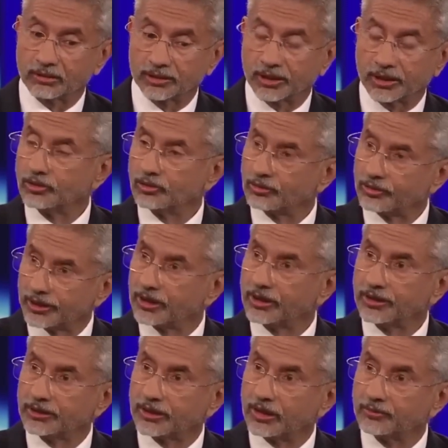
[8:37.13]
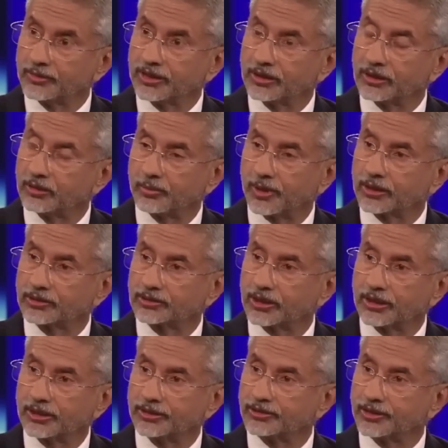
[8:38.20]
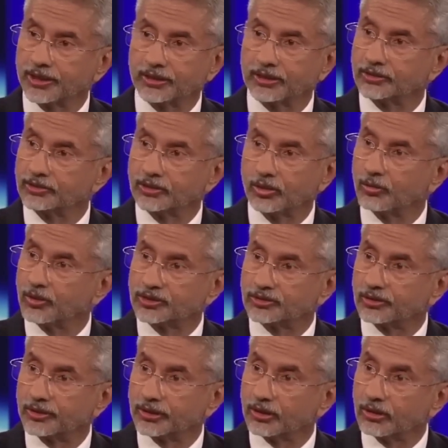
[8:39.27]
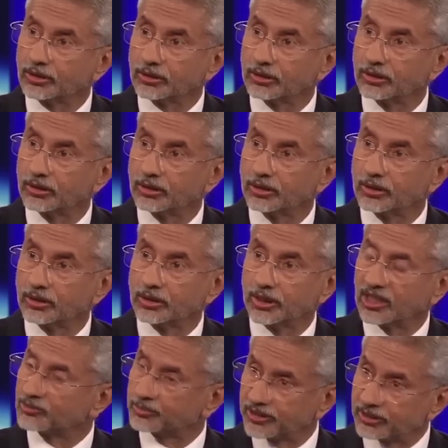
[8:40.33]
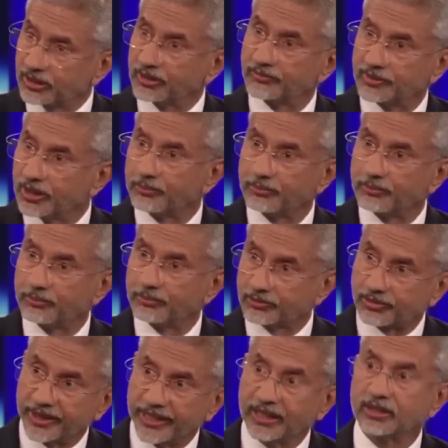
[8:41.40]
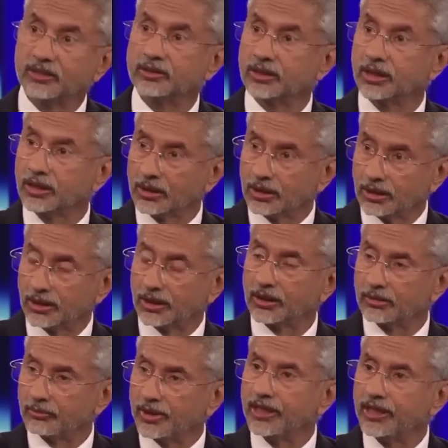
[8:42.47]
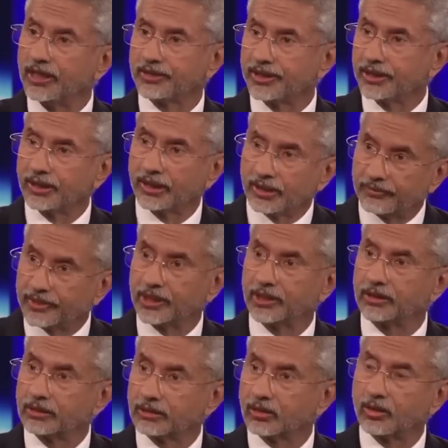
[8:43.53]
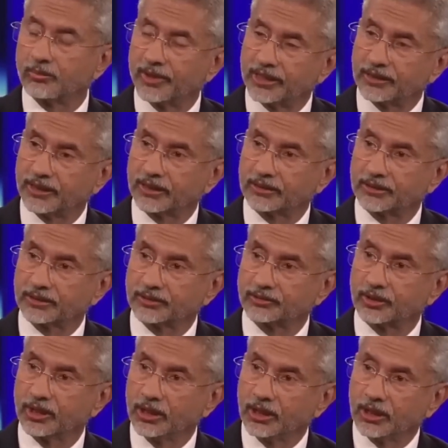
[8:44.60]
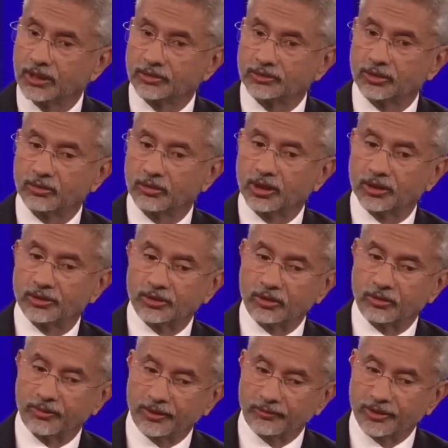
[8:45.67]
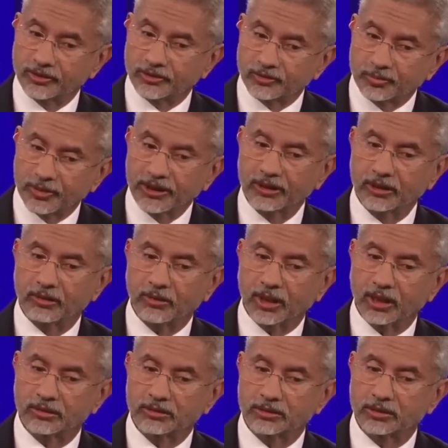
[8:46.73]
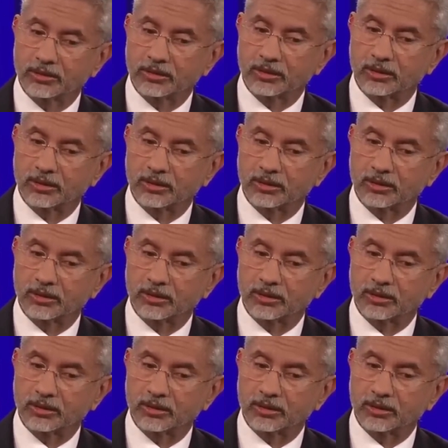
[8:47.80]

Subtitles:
can you really tell me that the Pakistani state doesn't know what's going on? Especially if they're being trained in military-level combat tactics. So, when we speak about